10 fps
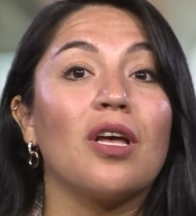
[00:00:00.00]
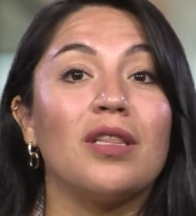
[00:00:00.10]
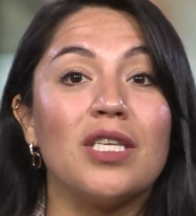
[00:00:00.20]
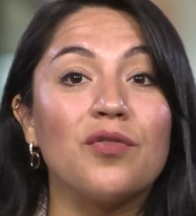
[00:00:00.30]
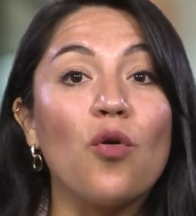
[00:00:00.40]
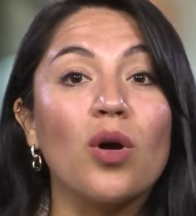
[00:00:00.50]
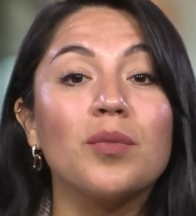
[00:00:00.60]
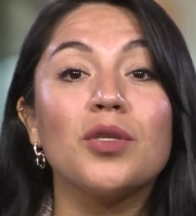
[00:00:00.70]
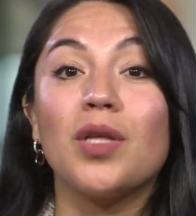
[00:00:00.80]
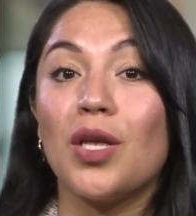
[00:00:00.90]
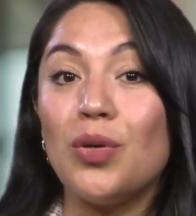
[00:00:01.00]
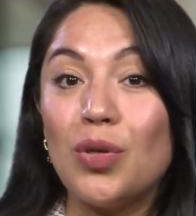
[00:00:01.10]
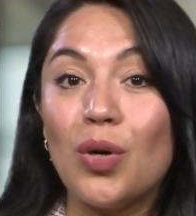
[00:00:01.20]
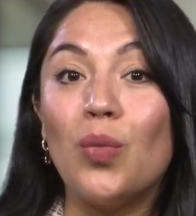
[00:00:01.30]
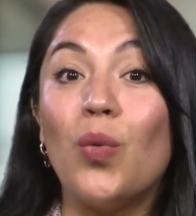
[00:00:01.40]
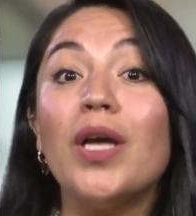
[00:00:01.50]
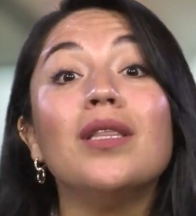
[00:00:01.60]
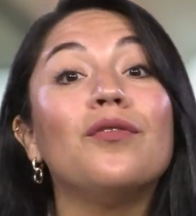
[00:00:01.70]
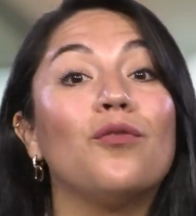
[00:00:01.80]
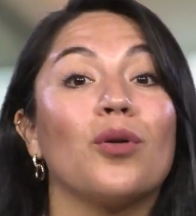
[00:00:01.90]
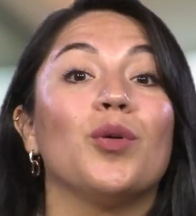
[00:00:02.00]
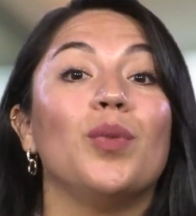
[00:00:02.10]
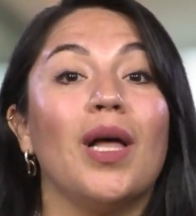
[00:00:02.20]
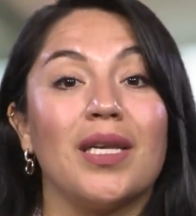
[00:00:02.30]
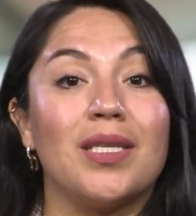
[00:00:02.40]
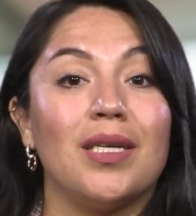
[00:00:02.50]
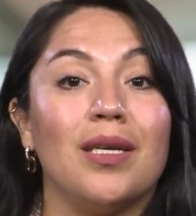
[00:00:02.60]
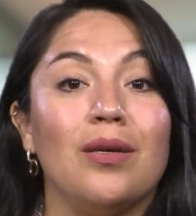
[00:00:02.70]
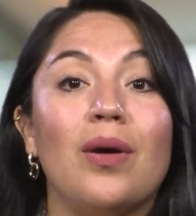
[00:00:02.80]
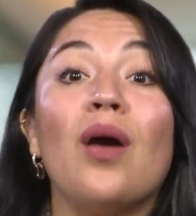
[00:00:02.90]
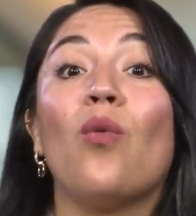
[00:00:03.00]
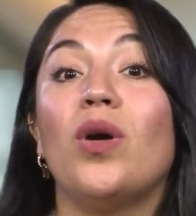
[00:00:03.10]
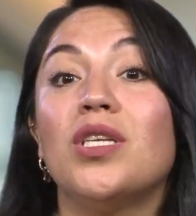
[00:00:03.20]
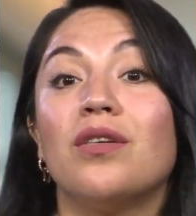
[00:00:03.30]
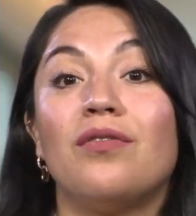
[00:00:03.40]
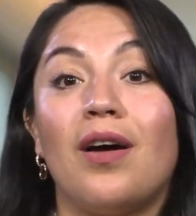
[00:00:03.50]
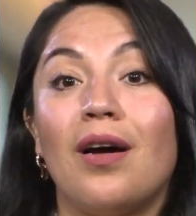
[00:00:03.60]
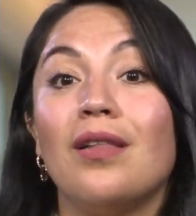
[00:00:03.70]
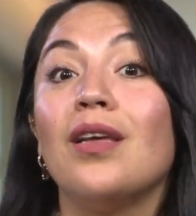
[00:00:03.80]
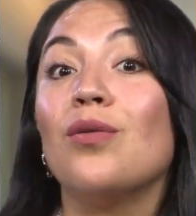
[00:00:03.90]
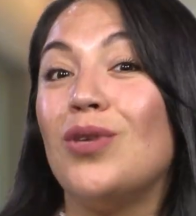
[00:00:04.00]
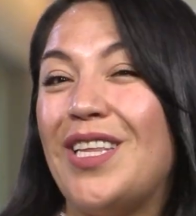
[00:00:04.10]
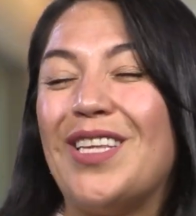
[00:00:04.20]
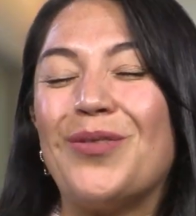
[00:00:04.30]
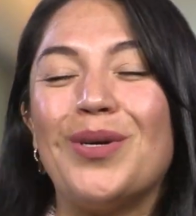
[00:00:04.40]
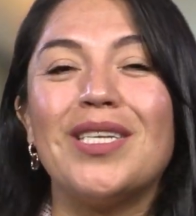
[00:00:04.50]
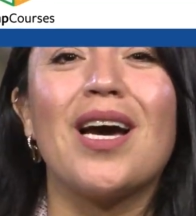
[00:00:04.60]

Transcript: on these forms so that you know when the form applies to you and when to file it and within what